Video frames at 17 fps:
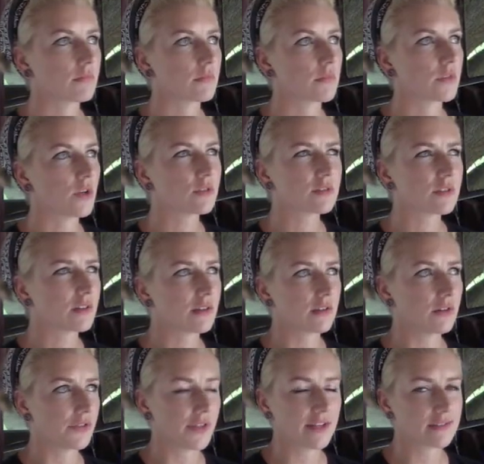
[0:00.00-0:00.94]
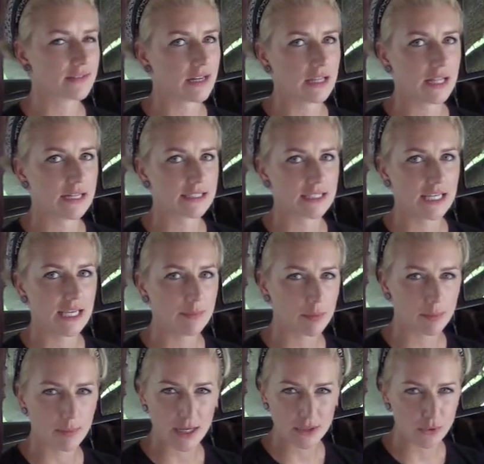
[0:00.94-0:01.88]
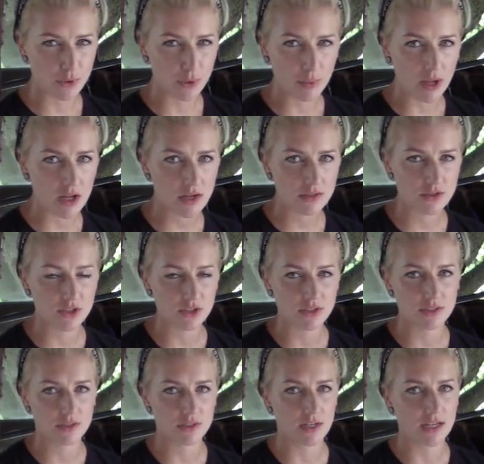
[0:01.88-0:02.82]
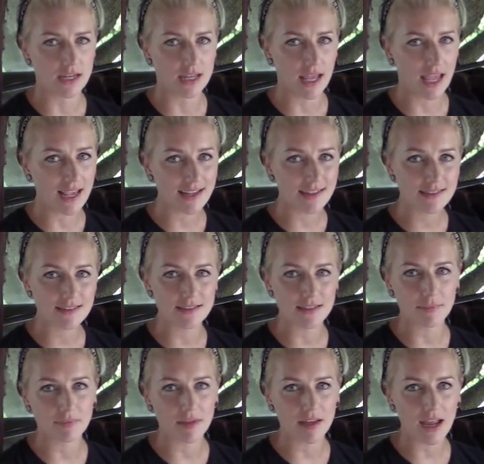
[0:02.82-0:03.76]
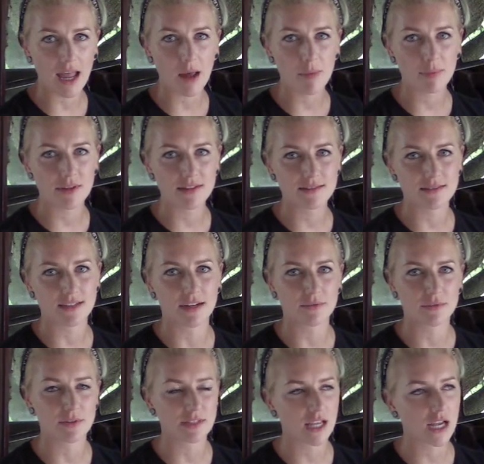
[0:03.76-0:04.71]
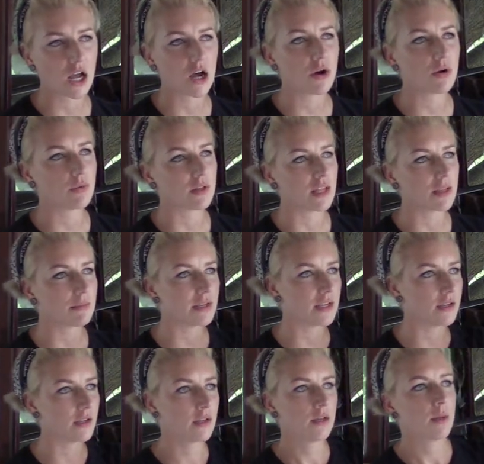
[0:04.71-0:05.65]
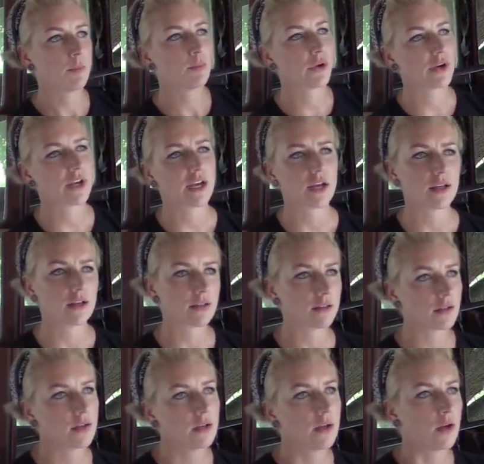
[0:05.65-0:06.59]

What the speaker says: those are the little things that I like to keep in my toolbox just in case something happens and everyone's like, oh, well, let me put in a